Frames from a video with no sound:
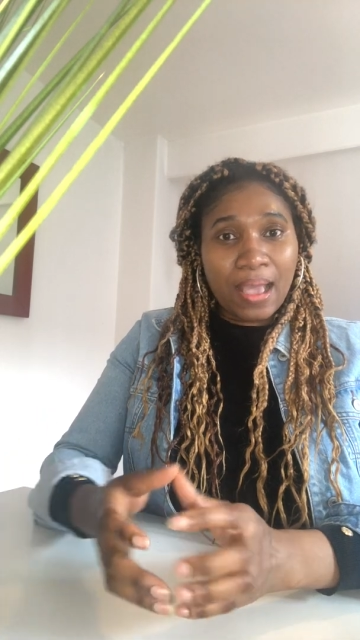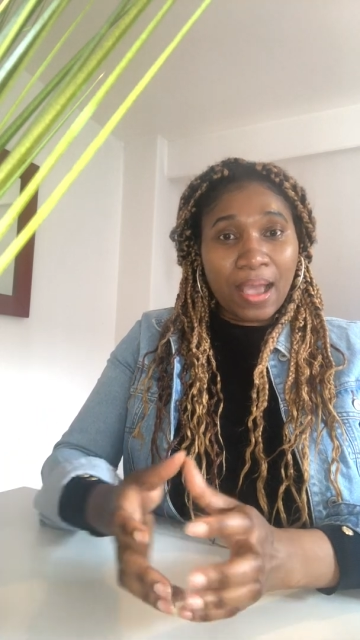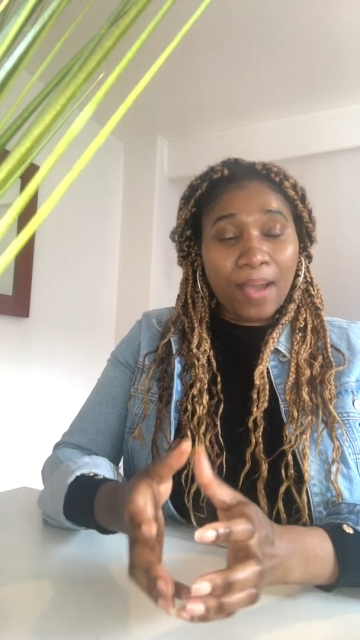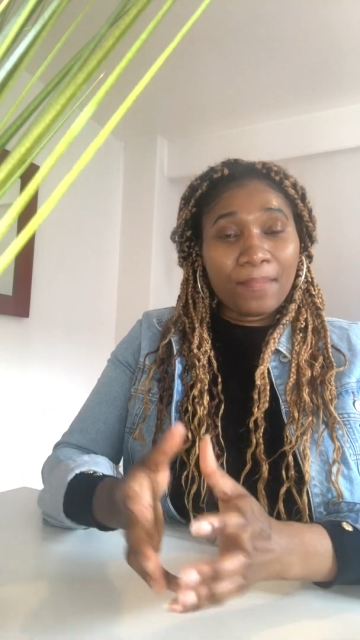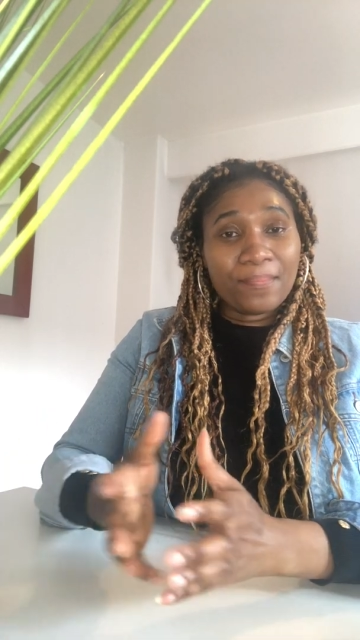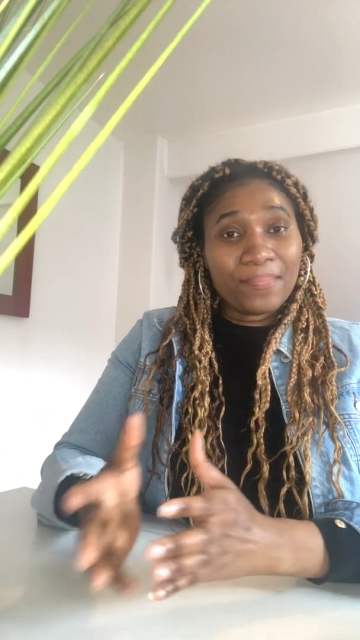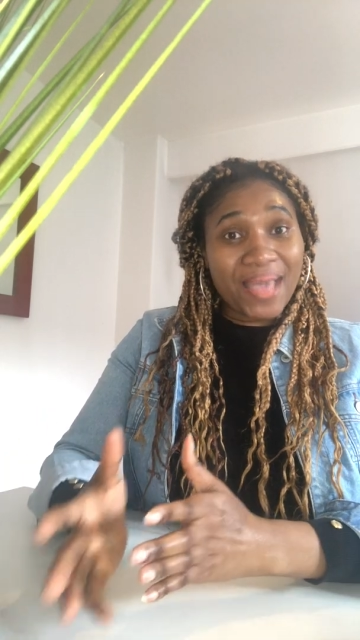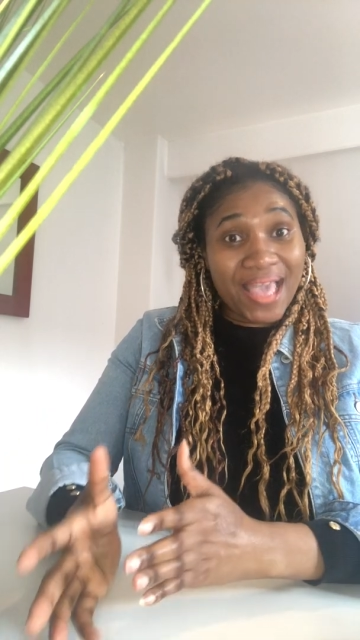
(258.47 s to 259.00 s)

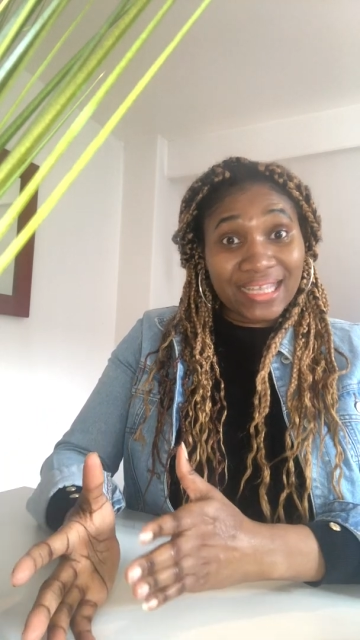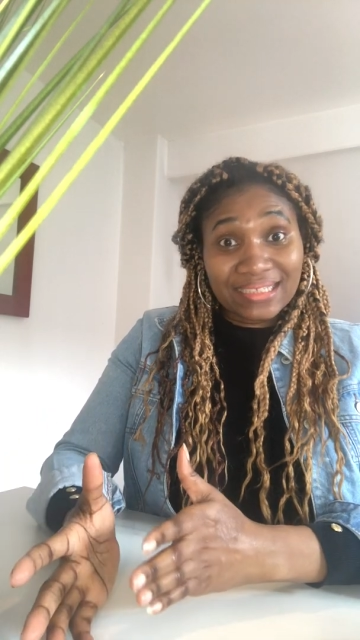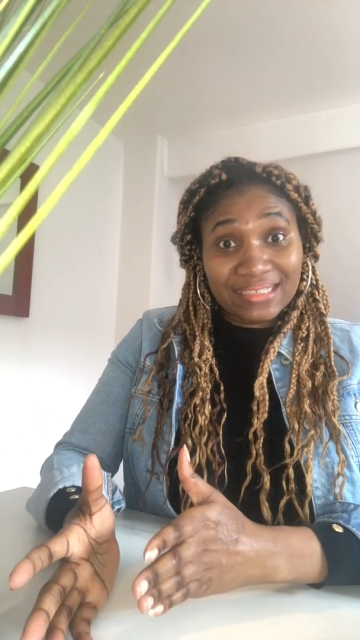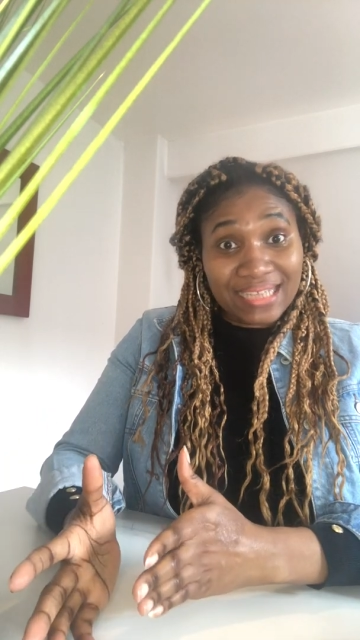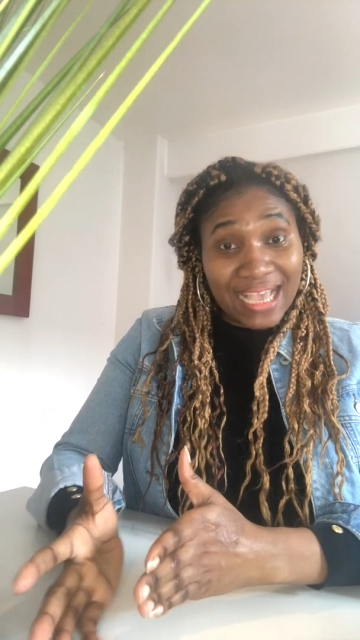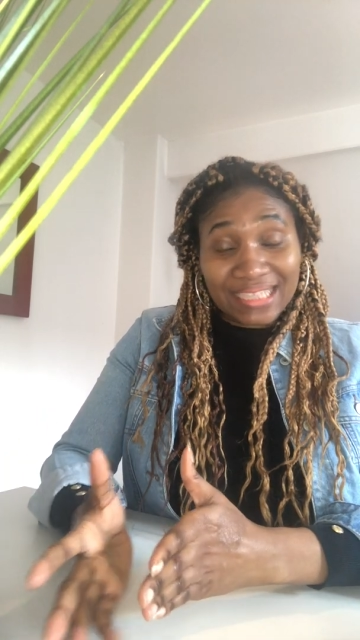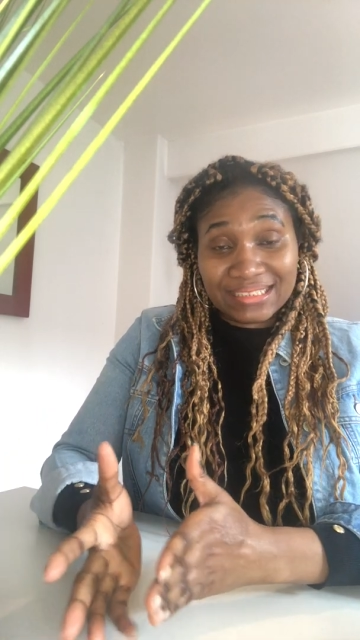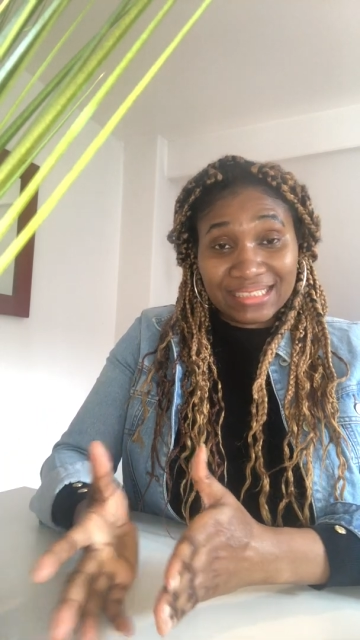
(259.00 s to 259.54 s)
amend,
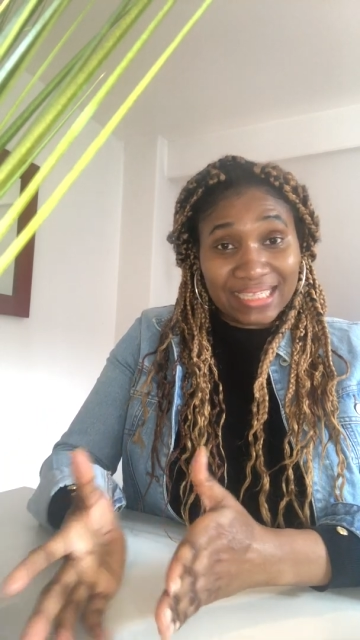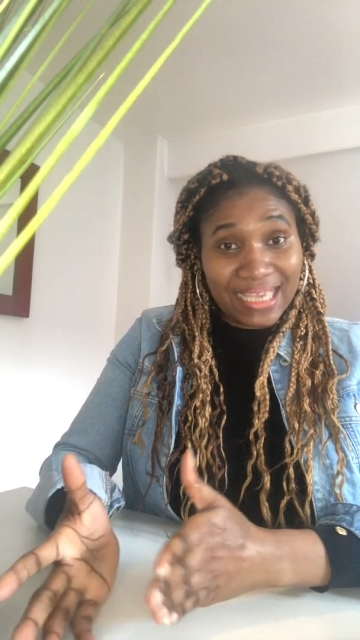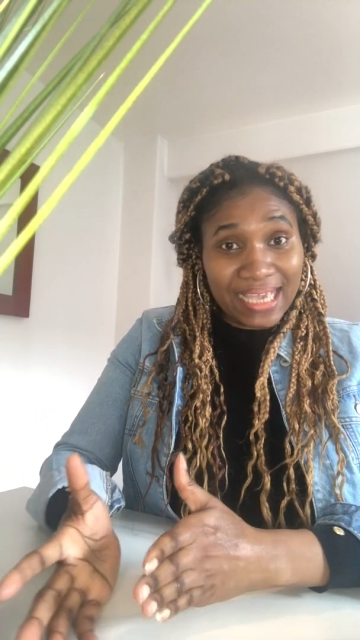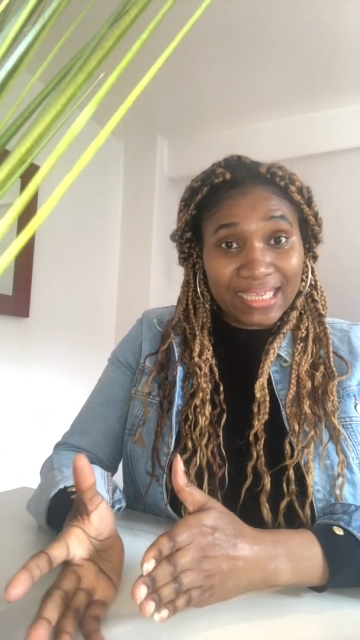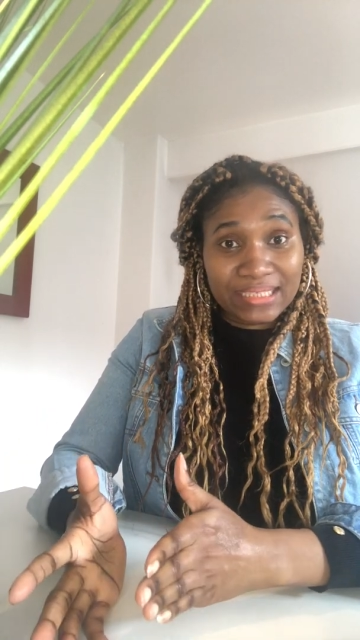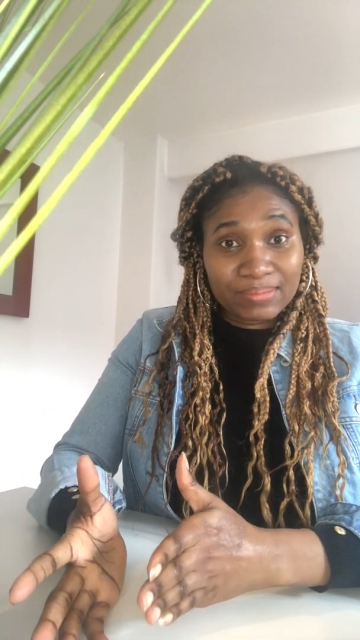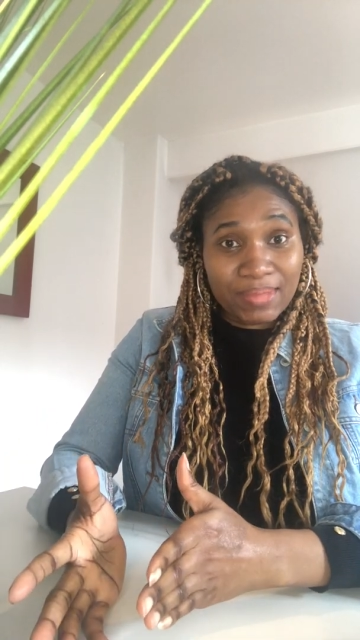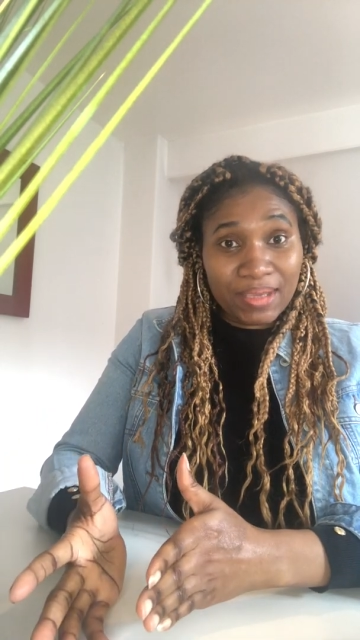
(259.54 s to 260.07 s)
as the
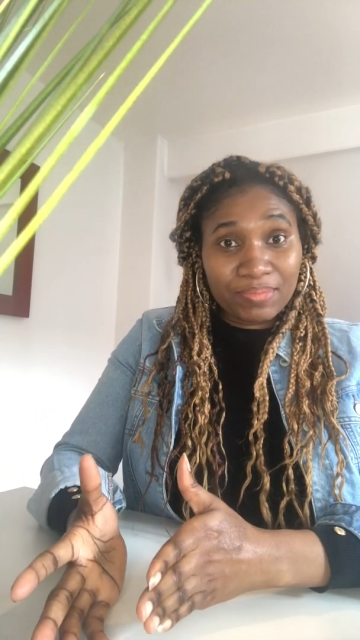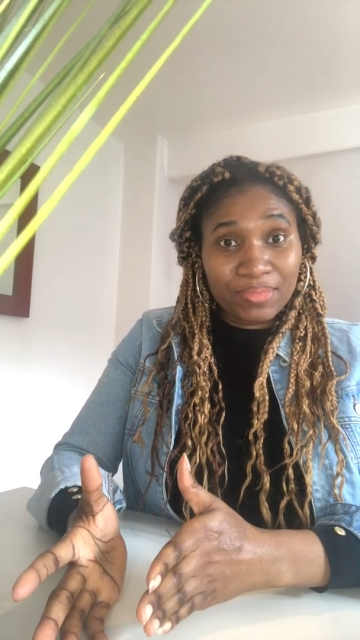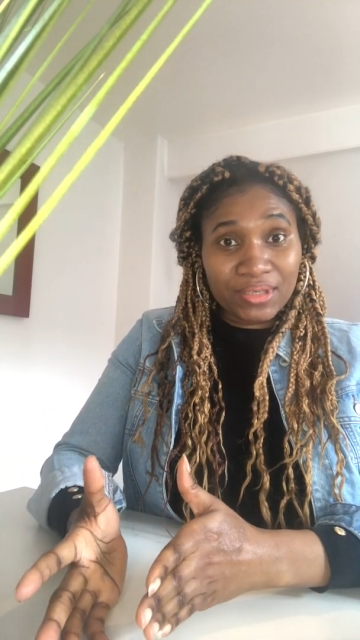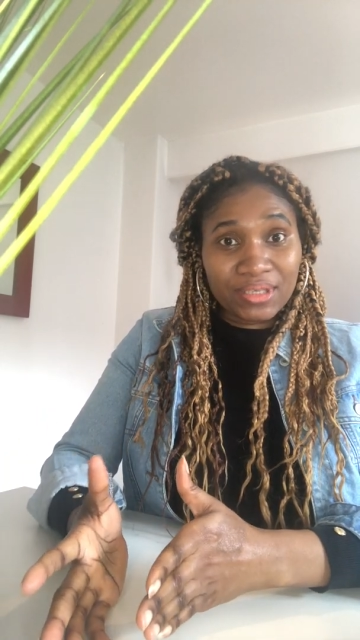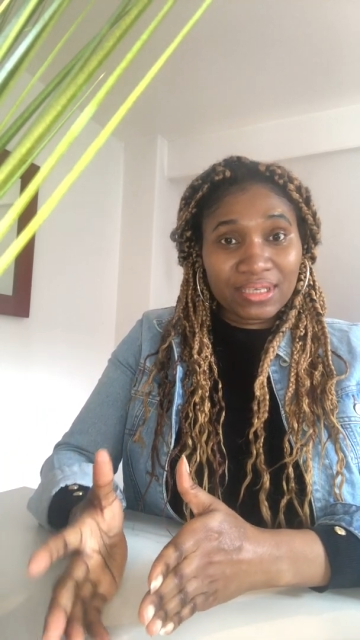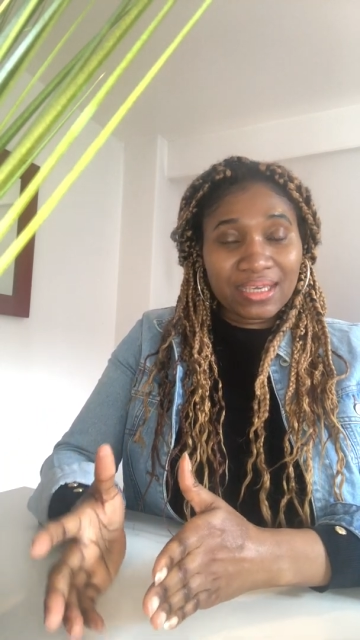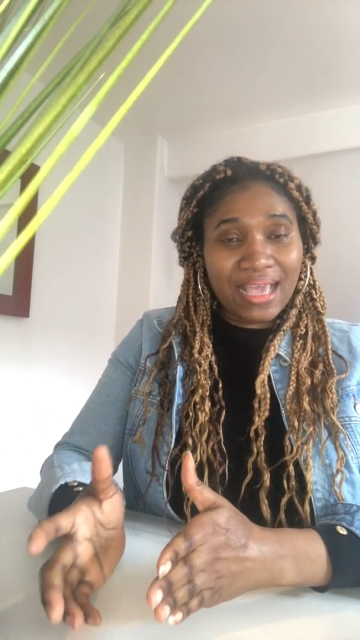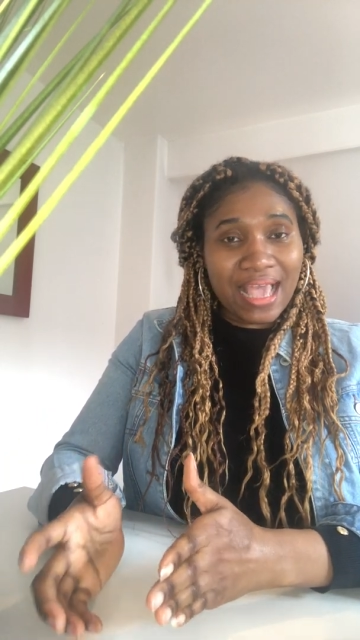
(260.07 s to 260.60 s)
case may
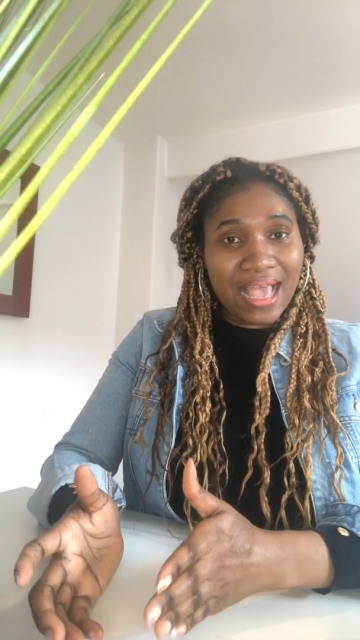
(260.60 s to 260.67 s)
be,